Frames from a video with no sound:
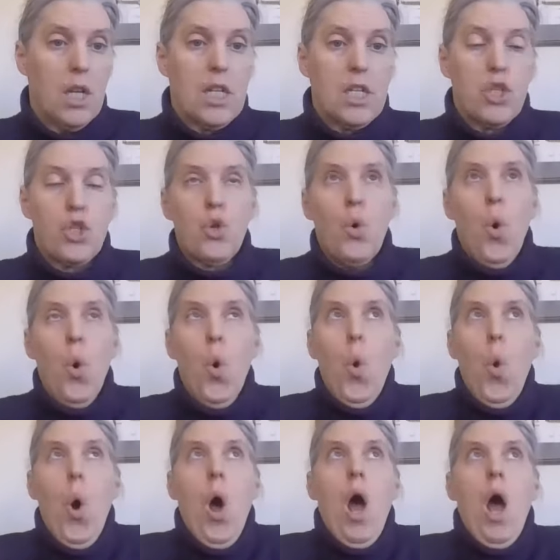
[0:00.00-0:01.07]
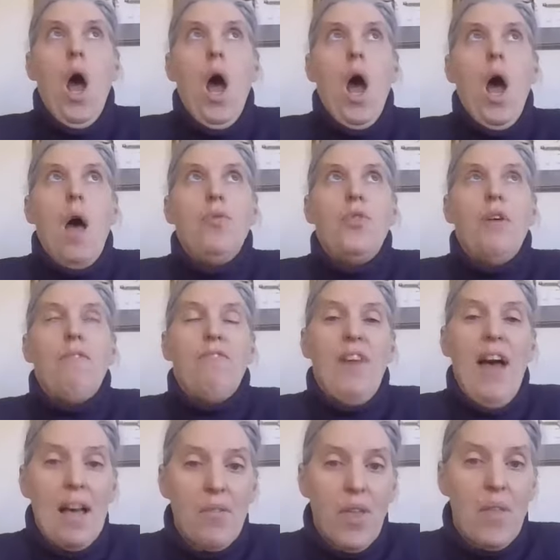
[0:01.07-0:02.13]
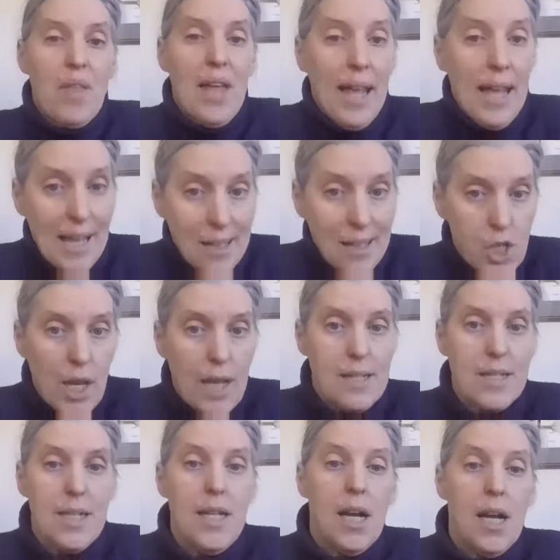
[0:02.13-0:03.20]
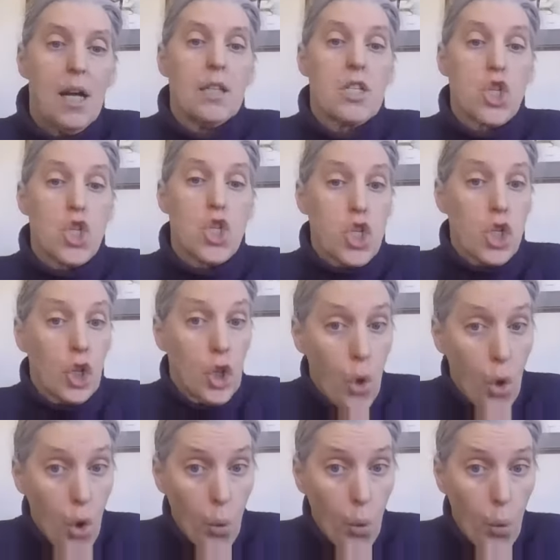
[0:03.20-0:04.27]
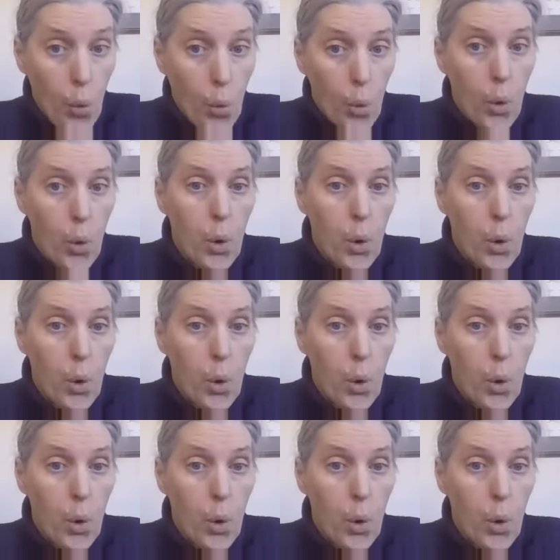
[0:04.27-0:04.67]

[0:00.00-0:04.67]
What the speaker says: So the fact that the HSE are slow